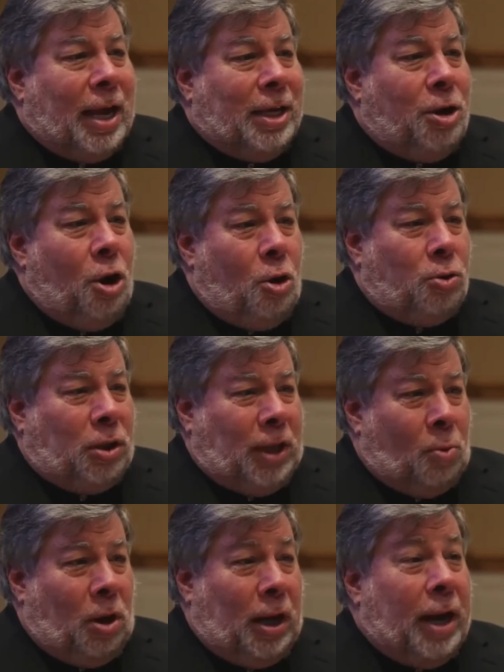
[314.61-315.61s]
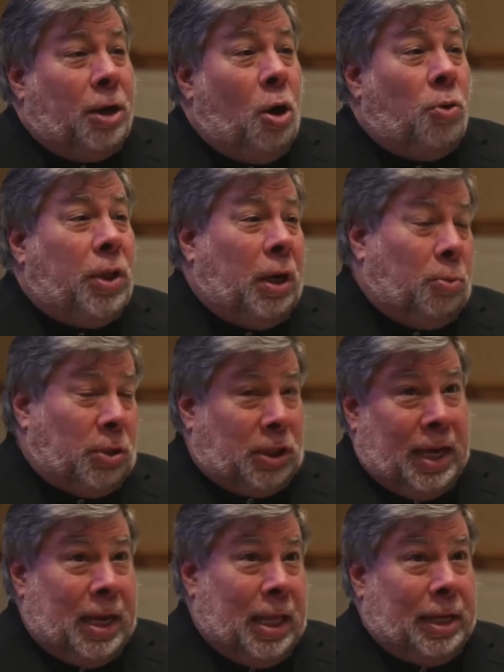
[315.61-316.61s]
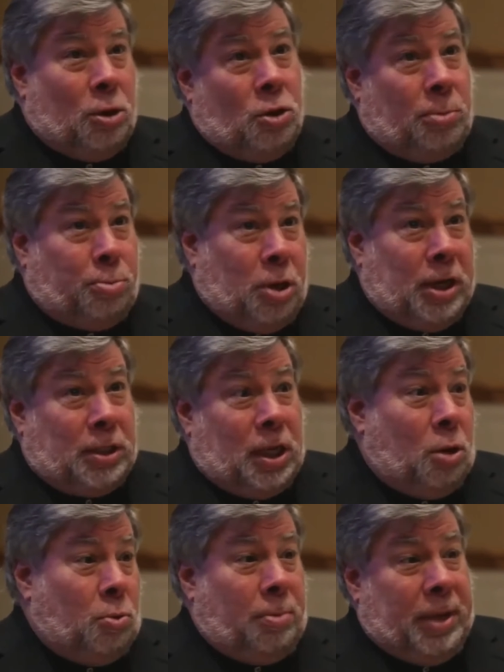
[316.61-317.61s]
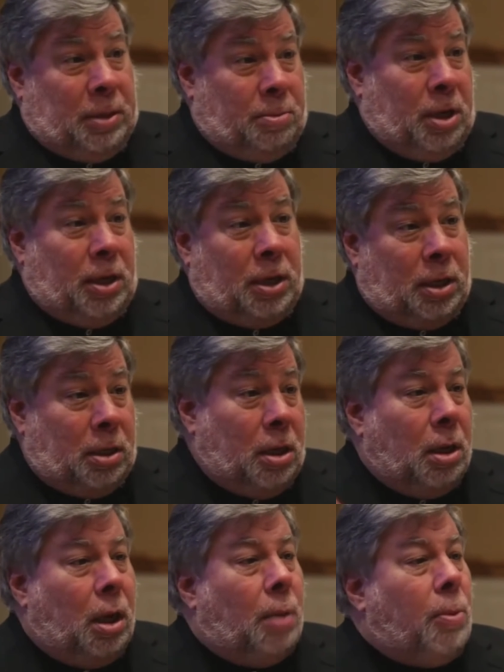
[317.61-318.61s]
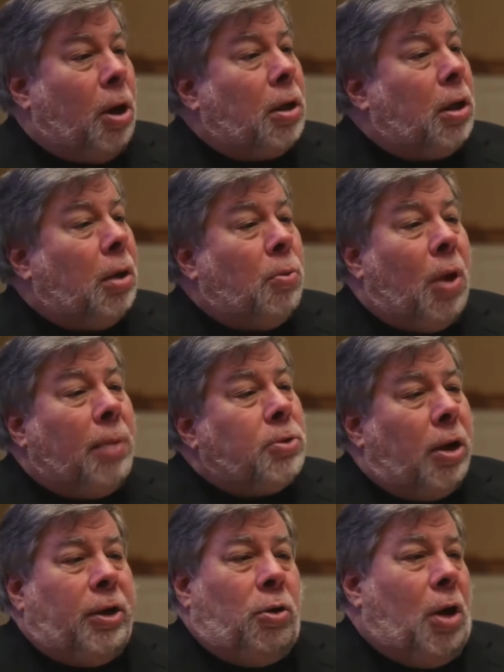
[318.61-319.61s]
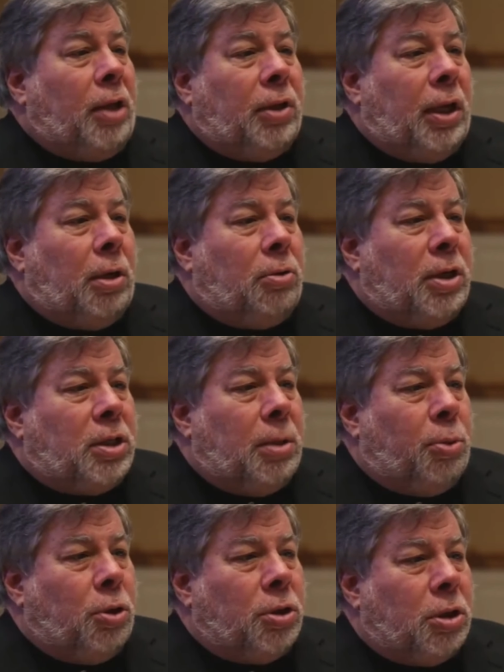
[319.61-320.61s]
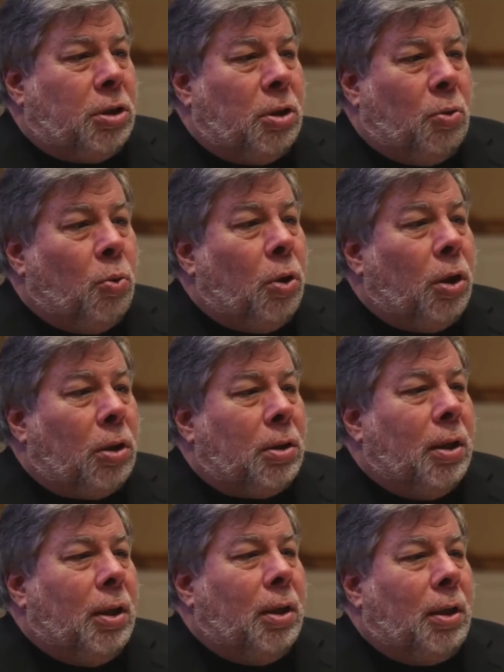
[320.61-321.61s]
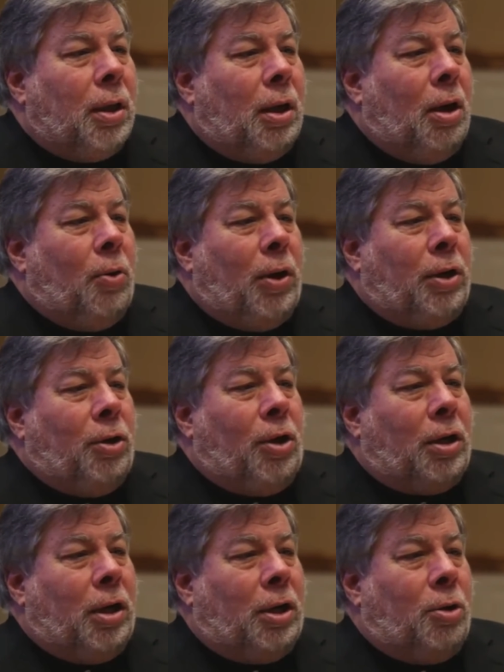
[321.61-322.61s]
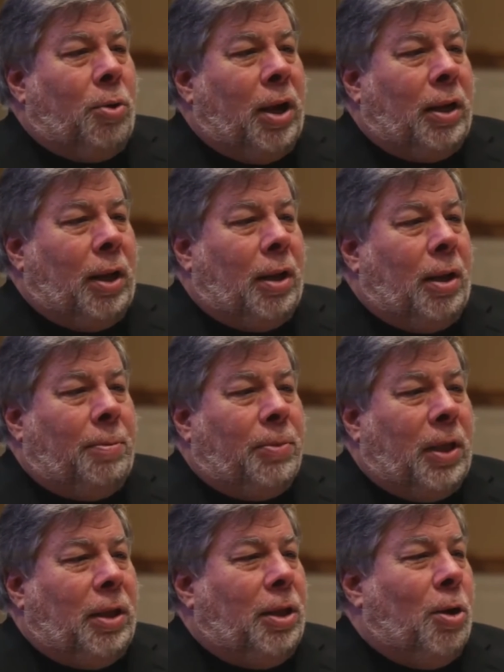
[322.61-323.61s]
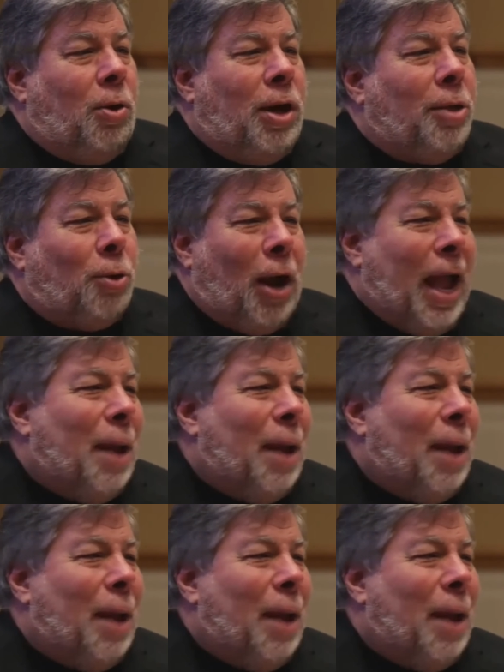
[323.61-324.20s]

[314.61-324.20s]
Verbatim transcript: I know that they want yeah. it, I know that it will sell, I know the price, I know we'll make money and I'll market it. Well, I'm sorry, you're not the interesting person to the world you know, and you're not going to create, um, you know, another